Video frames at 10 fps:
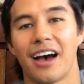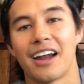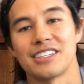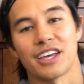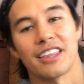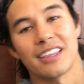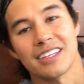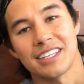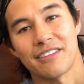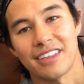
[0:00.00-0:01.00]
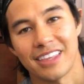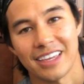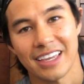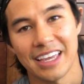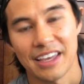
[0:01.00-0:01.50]
Alright, so I think that's
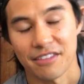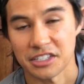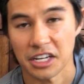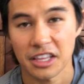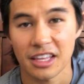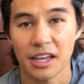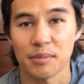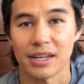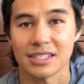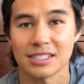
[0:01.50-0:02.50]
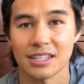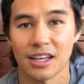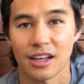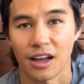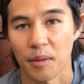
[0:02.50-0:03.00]
everything. If there's anything I missed,
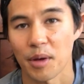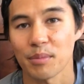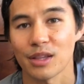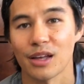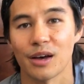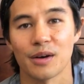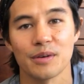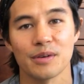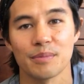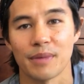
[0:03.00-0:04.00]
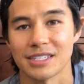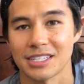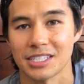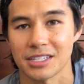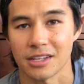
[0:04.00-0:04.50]
comment below,
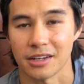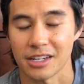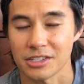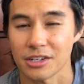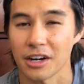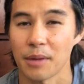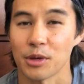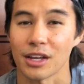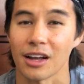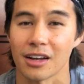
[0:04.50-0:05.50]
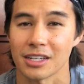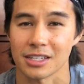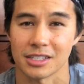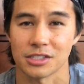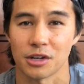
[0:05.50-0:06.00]
message us on Instagram, you can
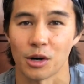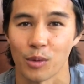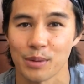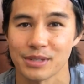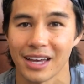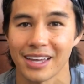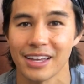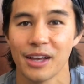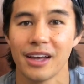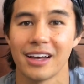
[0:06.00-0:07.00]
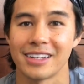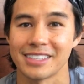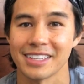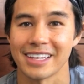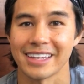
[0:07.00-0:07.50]
contact us through our website.
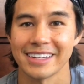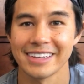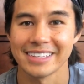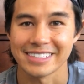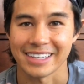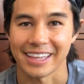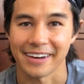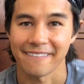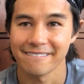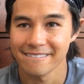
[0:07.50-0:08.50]
Until then, see you later.